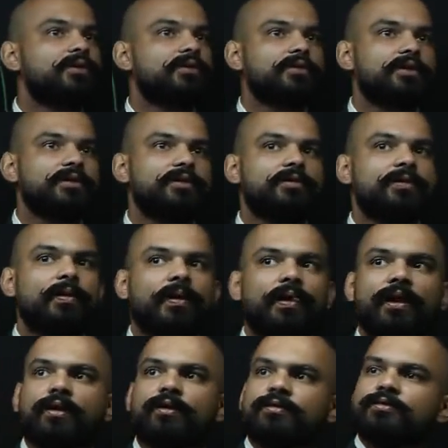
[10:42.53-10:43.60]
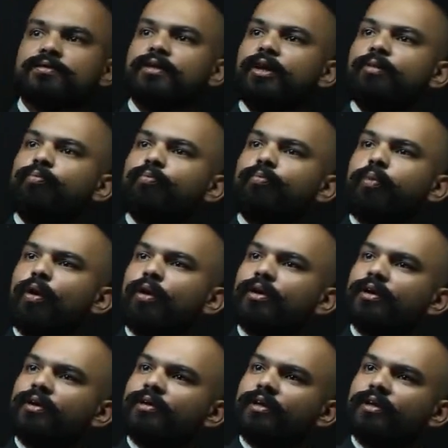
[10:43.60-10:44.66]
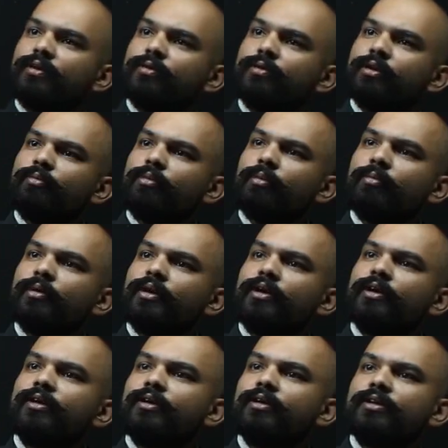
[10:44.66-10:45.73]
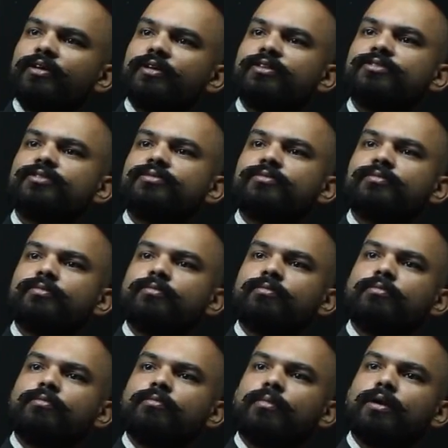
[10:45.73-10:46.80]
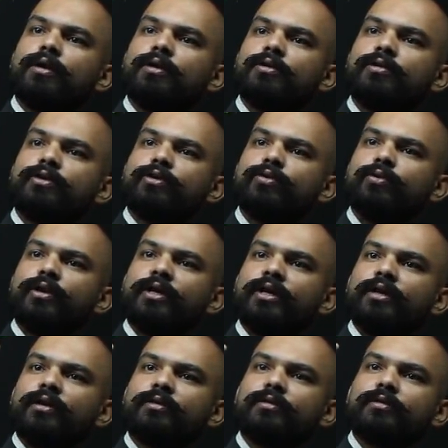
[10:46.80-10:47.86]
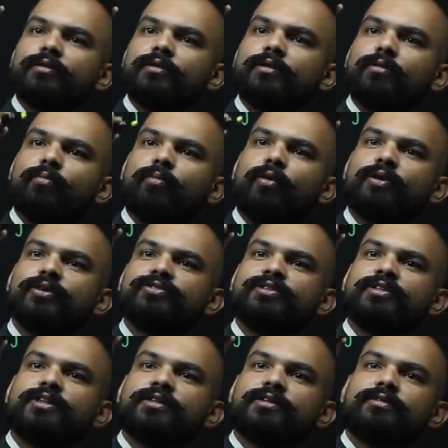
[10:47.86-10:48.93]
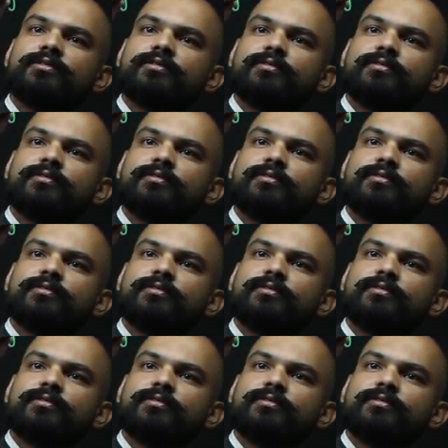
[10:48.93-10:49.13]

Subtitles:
Okay, the important thing to remember here is mercury poisoning.